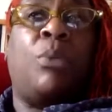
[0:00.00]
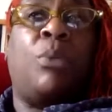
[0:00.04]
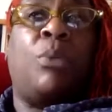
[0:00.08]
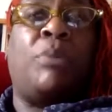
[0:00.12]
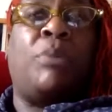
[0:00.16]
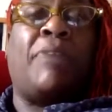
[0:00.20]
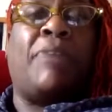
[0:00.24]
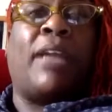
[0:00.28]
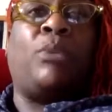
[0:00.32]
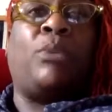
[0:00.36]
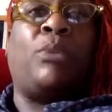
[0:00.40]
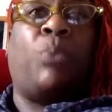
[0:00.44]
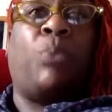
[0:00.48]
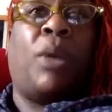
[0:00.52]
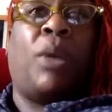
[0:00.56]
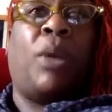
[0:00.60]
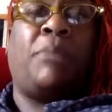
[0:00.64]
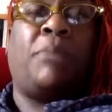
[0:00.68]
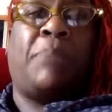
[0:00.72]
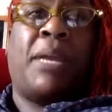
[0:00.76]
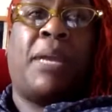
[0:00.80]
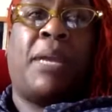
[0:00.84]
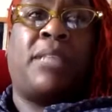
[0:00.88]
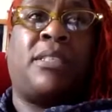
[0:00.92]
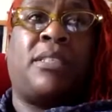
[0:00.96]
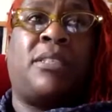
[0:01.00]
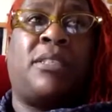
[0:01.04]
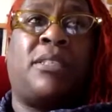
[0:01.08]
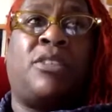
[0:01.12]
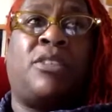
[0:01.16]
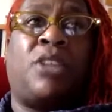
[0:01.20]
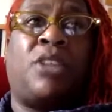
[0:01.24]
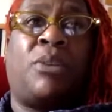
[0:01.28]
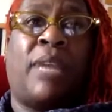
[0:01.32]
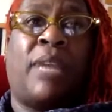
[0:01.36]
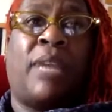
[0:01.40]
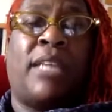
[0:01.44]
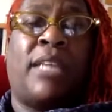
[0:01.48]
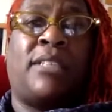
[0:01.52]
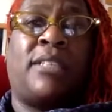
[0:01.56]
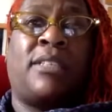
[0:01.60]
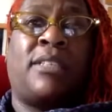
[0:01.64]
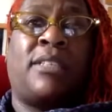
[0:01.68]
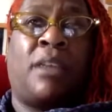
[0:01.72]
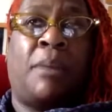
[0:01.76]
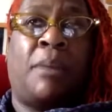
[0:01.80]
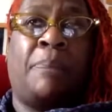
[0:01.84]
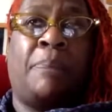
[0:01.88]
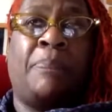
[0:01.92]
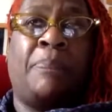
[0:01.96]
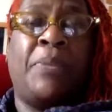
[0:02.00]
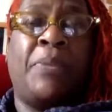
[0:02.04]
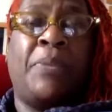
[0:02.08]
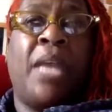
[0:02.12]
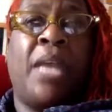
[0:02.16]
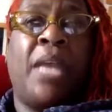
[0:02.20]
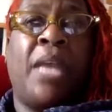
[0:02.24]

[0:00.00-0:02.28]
We've had one person donate some